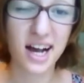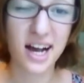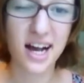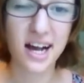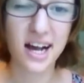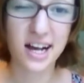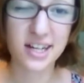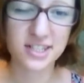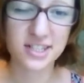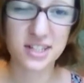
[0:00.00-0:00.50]

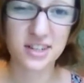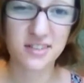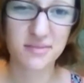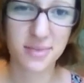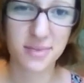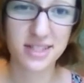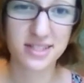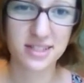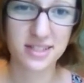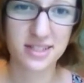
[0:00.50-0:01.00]
I should have
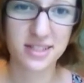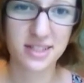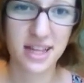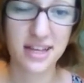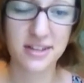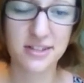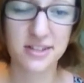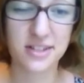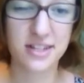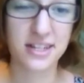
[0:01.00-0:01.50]
mentioned that you
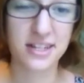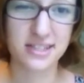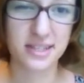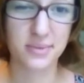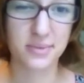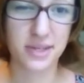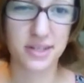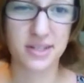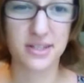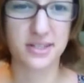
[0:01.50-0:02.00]
should get
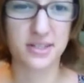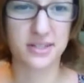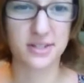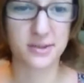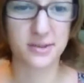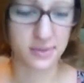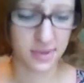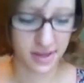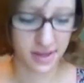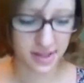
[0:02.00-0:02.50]
something to stir
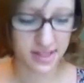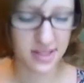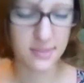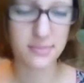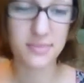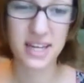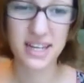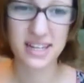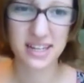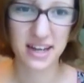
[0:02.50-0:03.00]
with.
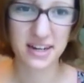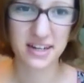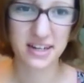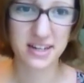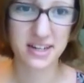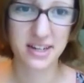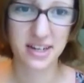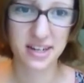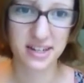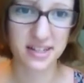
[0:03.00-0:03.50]
Something
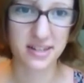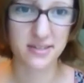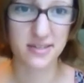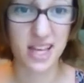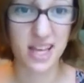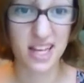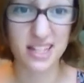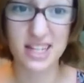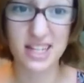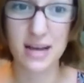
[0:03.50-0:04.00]
non-conductive, like
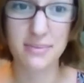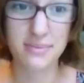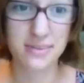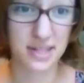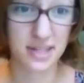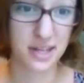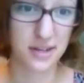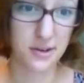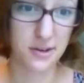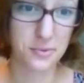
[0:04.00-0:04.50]
a
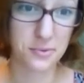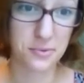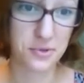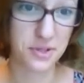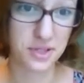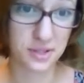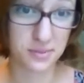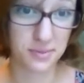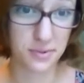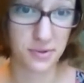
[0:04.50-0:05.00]
chopstick or a wooden
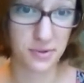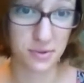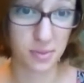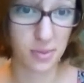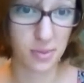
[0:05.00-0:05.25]
spoon would be